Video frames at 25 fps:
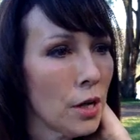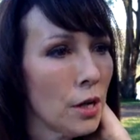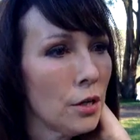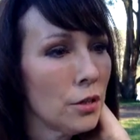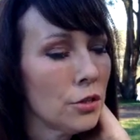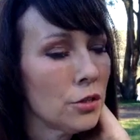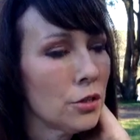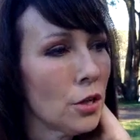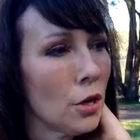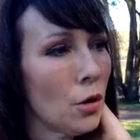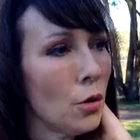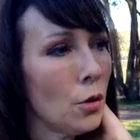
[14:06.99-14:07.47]

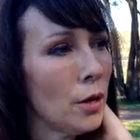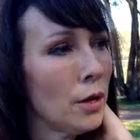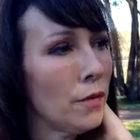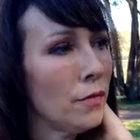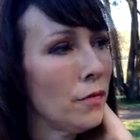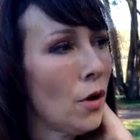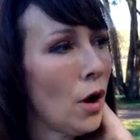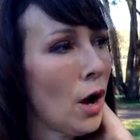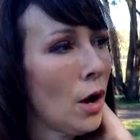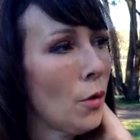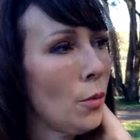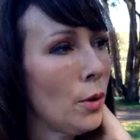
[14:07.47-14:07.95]
So if
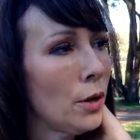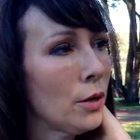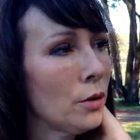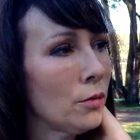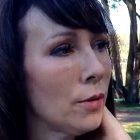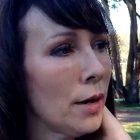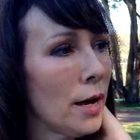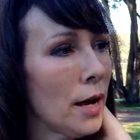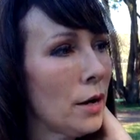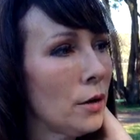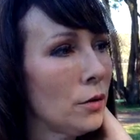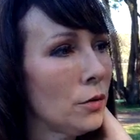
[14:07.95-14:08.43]
I went
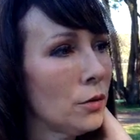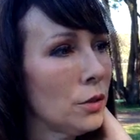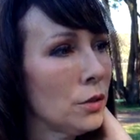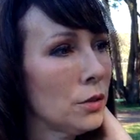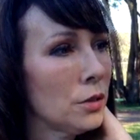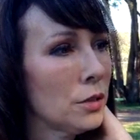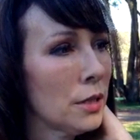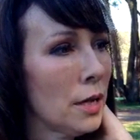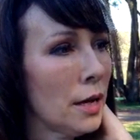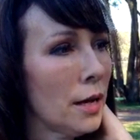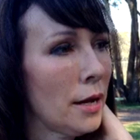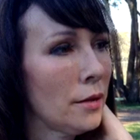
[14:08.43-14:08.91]
around
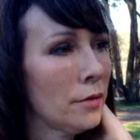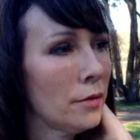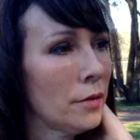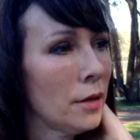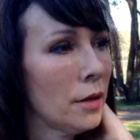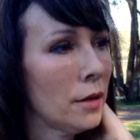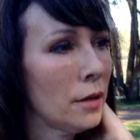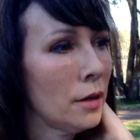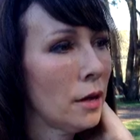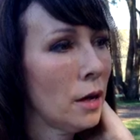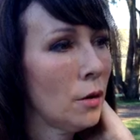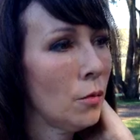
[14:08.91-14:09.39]
saying
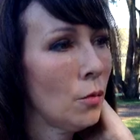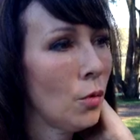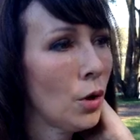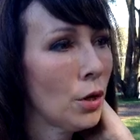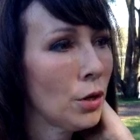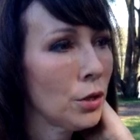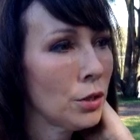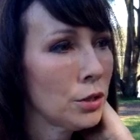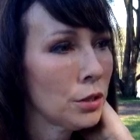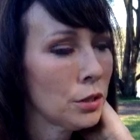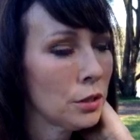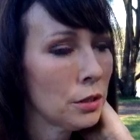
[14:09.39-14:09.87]
that I
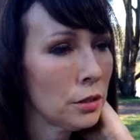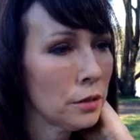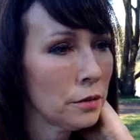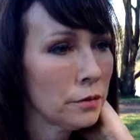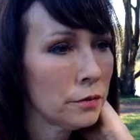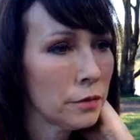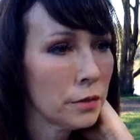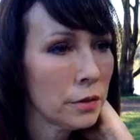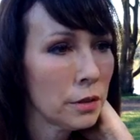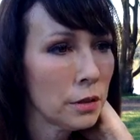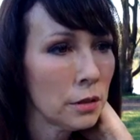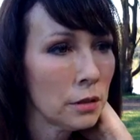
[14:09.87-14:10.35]
wanted to live
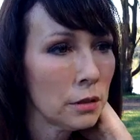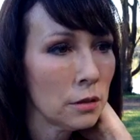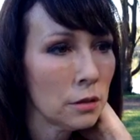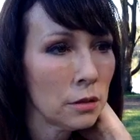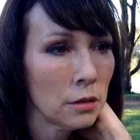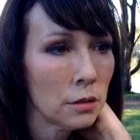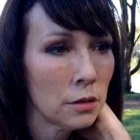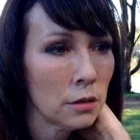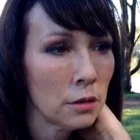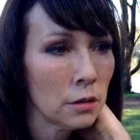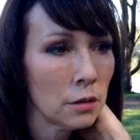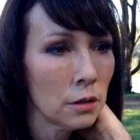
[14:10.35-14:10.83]

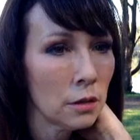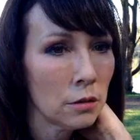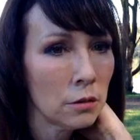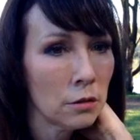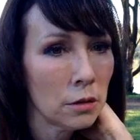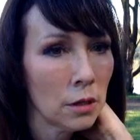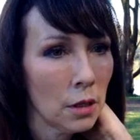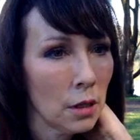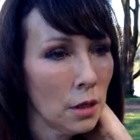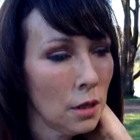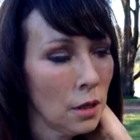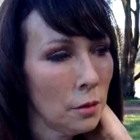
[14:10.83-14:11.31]
in,
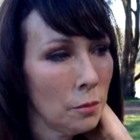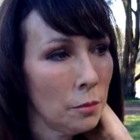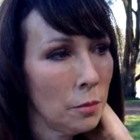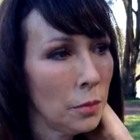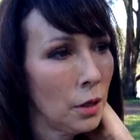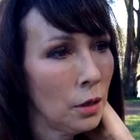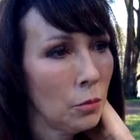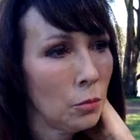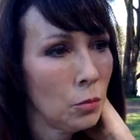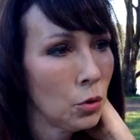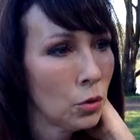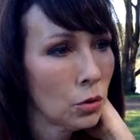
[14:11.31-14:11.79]

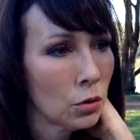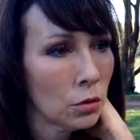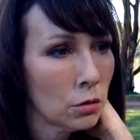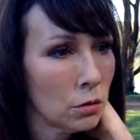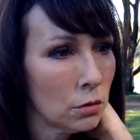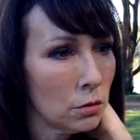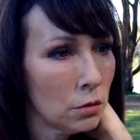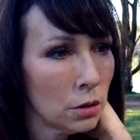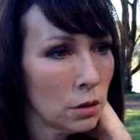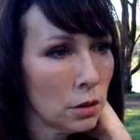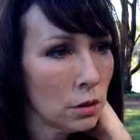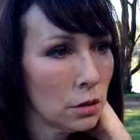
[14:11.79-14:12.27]
Balmoral,
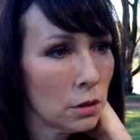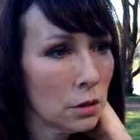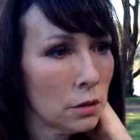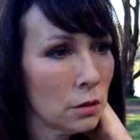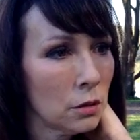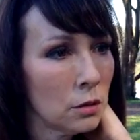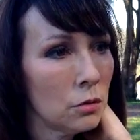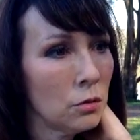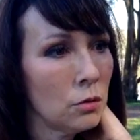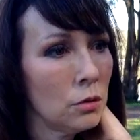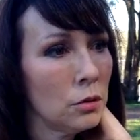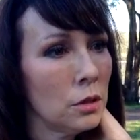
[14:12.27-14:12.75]

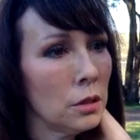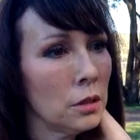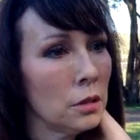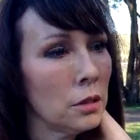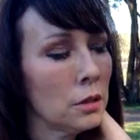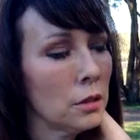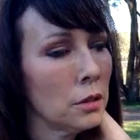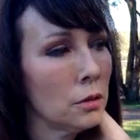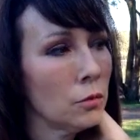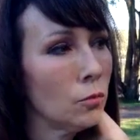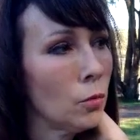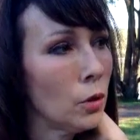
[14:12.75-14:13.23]
in
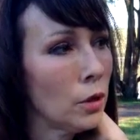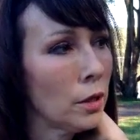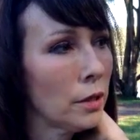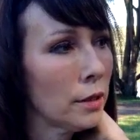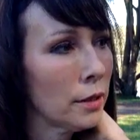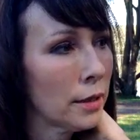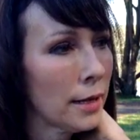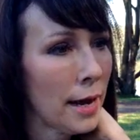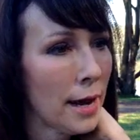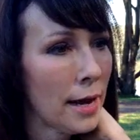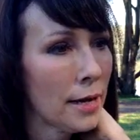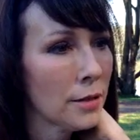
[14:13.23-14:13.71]
one of the
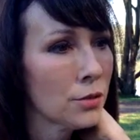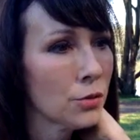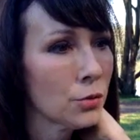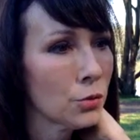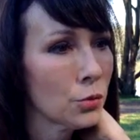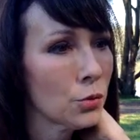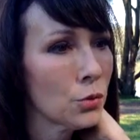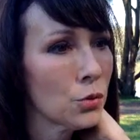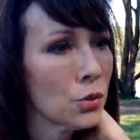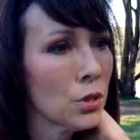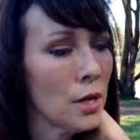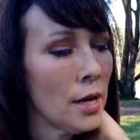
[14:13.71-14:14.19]

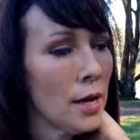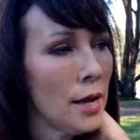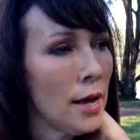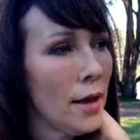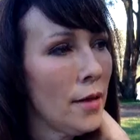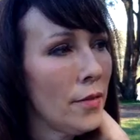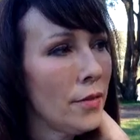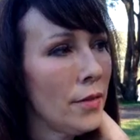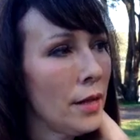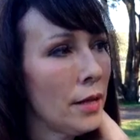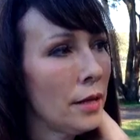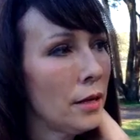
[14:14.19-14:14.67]
castles,
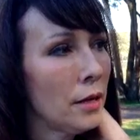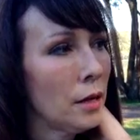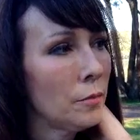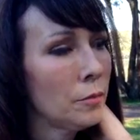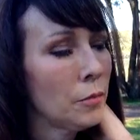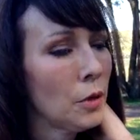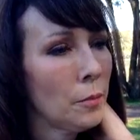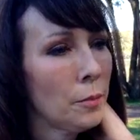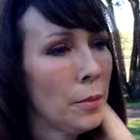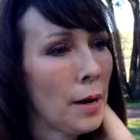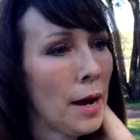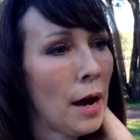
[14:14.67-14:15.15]
then I'm
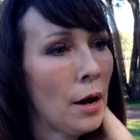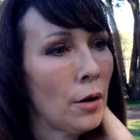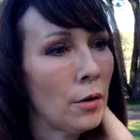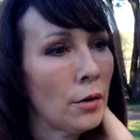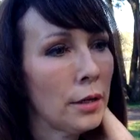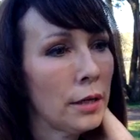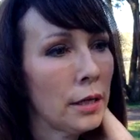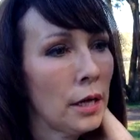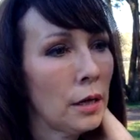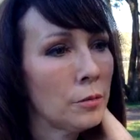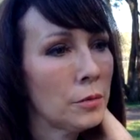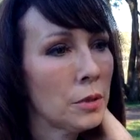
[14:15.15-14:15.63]
not
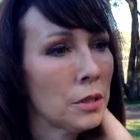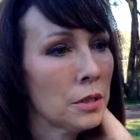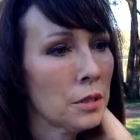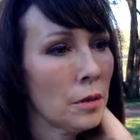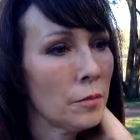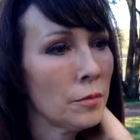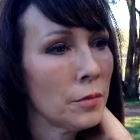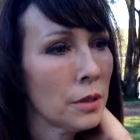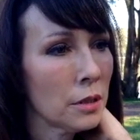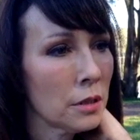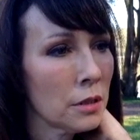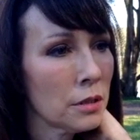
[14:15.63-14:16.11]
powering up to
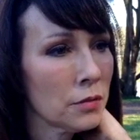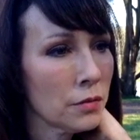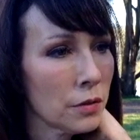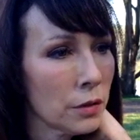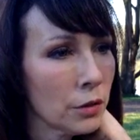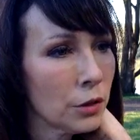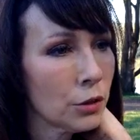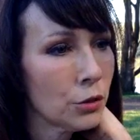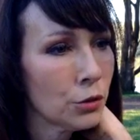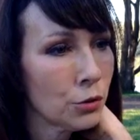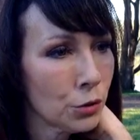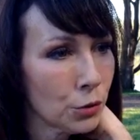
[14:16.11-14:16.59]
something that's
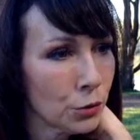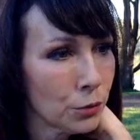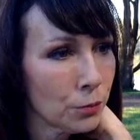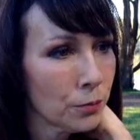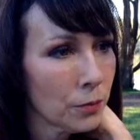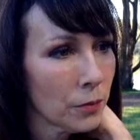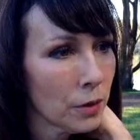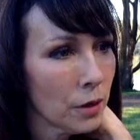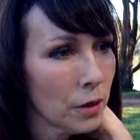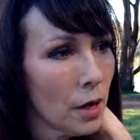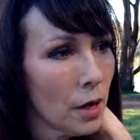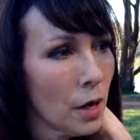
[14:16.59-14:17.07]
very true.
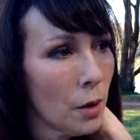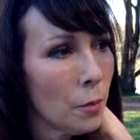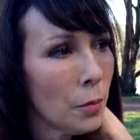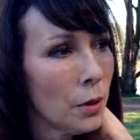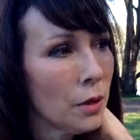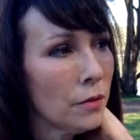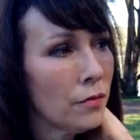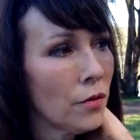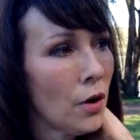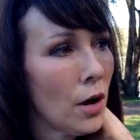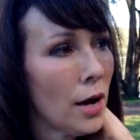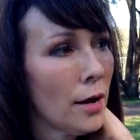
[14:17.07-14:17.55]
But
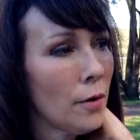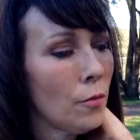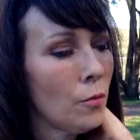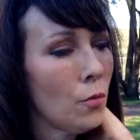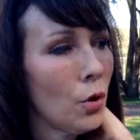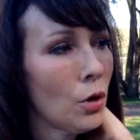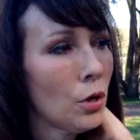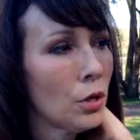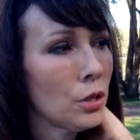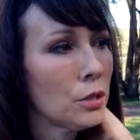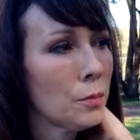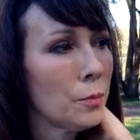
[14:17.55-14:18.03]
if I
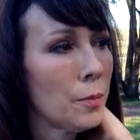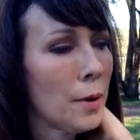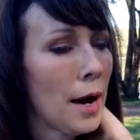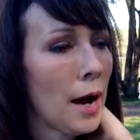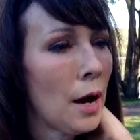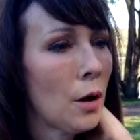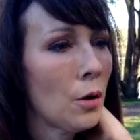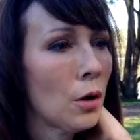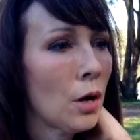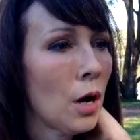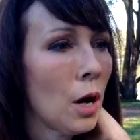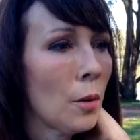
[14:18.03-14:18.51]
wanted to
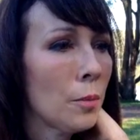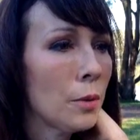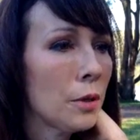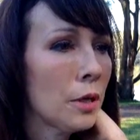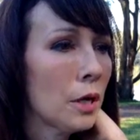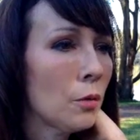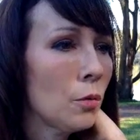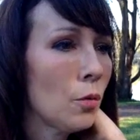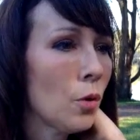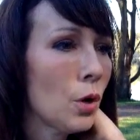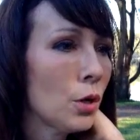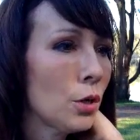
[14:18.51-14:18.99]
power up and
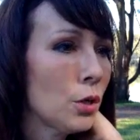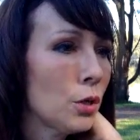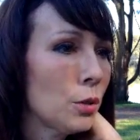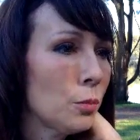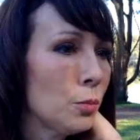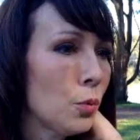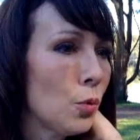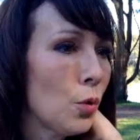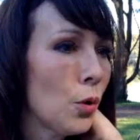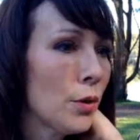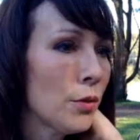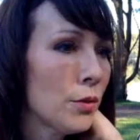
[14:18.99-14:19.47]
I wanted to
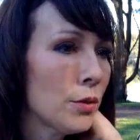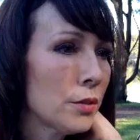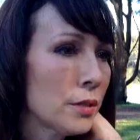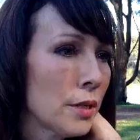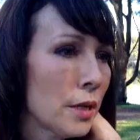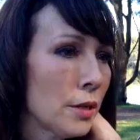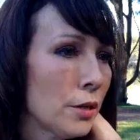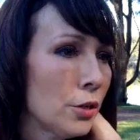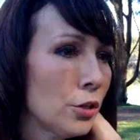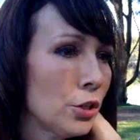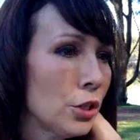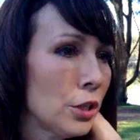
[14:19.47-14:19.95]
point this
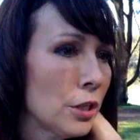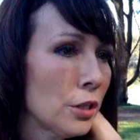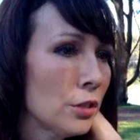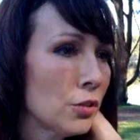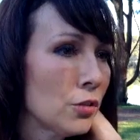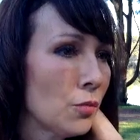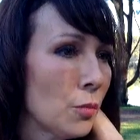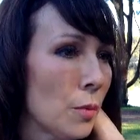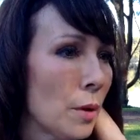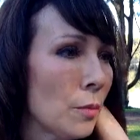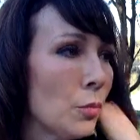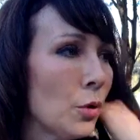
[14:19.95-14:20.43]
energy, because
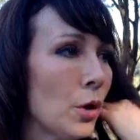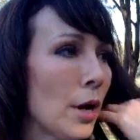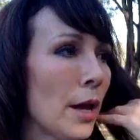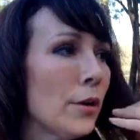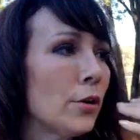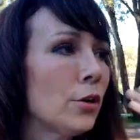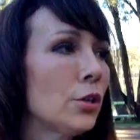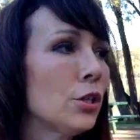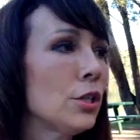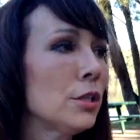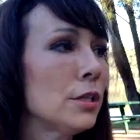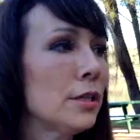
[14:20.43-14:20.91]
remember,
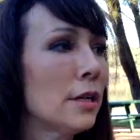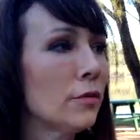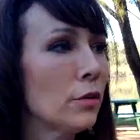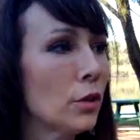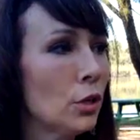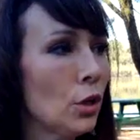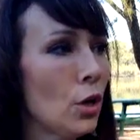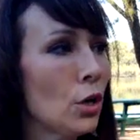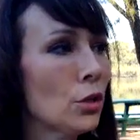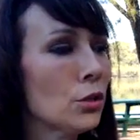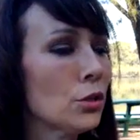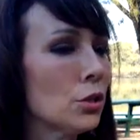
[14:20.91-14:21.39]
energy is never
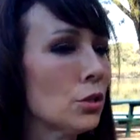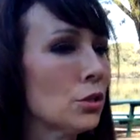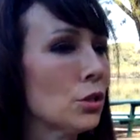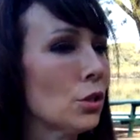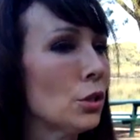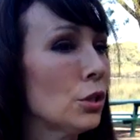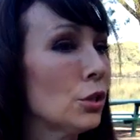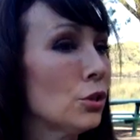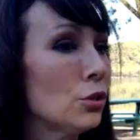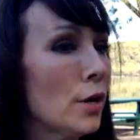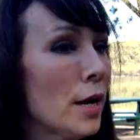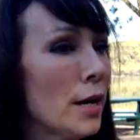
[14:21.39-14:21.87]
lost, it's
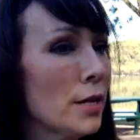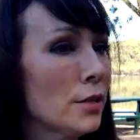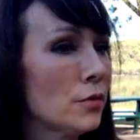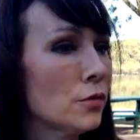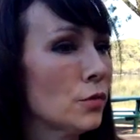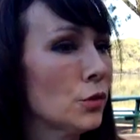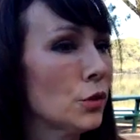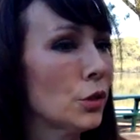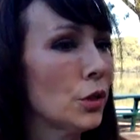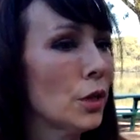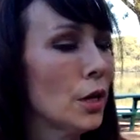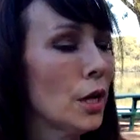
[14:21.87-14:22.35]
only
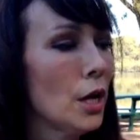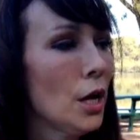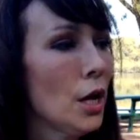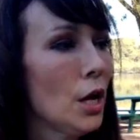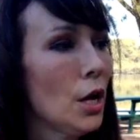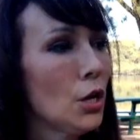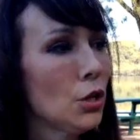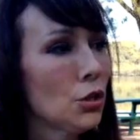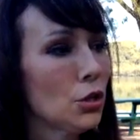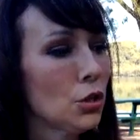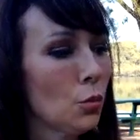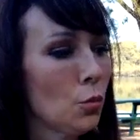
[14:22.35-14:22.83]
transferred.
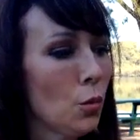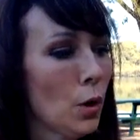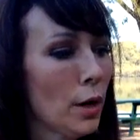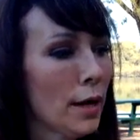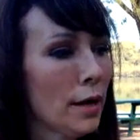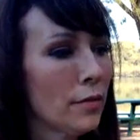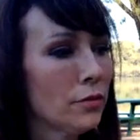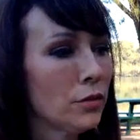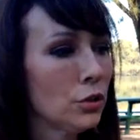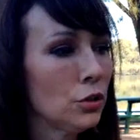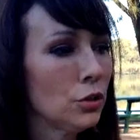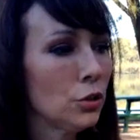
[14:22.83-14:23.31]
So what you
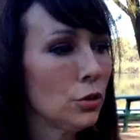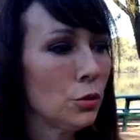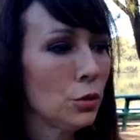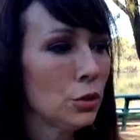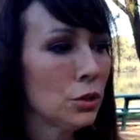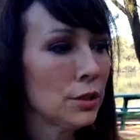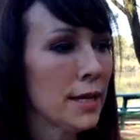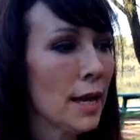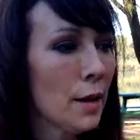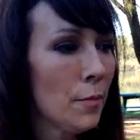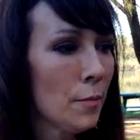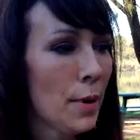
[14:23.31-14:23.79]
have to do
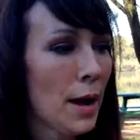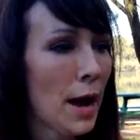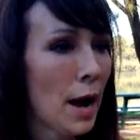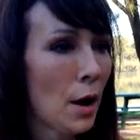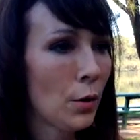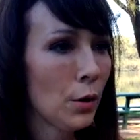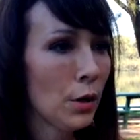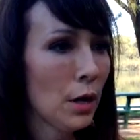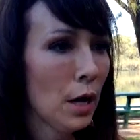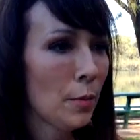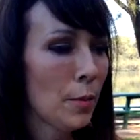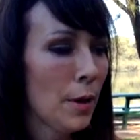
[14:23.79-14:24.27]
is get
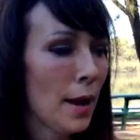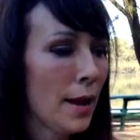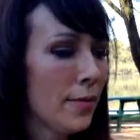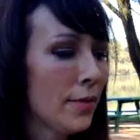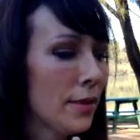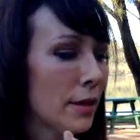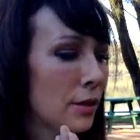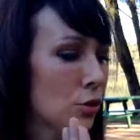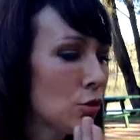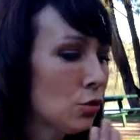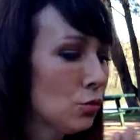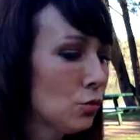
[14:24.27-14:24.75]
powered up and
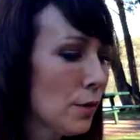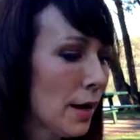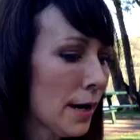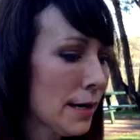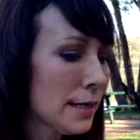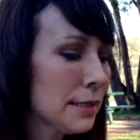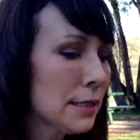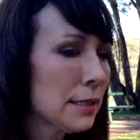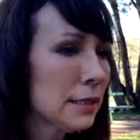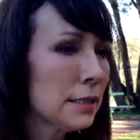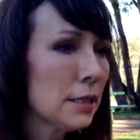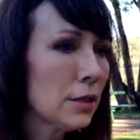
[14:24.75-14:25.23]
then
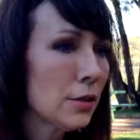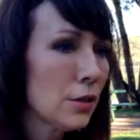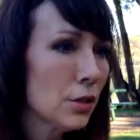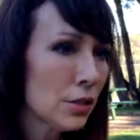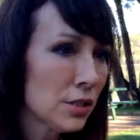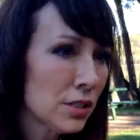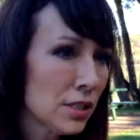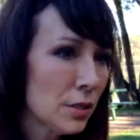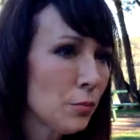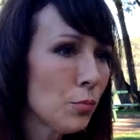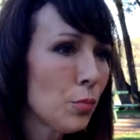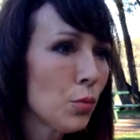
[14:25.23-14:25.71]
direct it to the
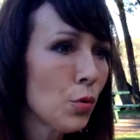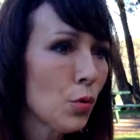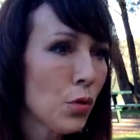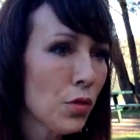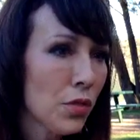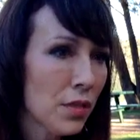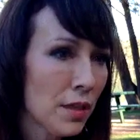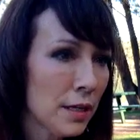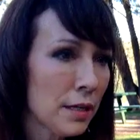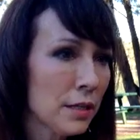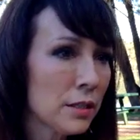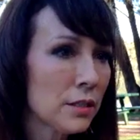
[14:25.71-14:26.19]
simple
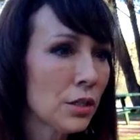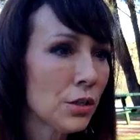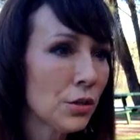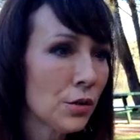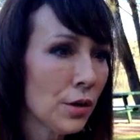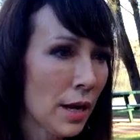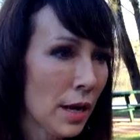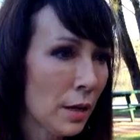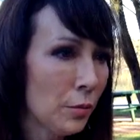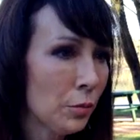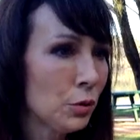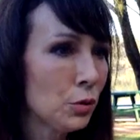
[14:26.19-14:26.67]
things that you're
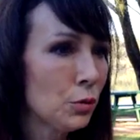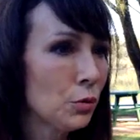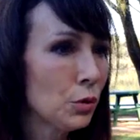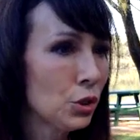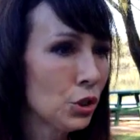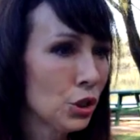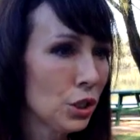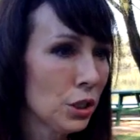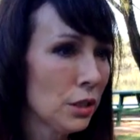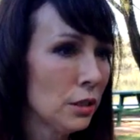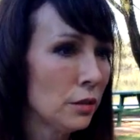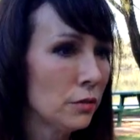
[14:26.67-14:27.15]
able to
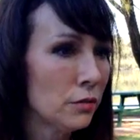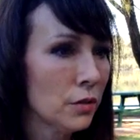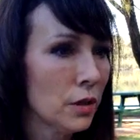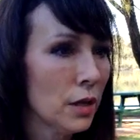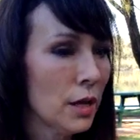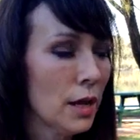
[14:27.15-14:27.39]
achieve.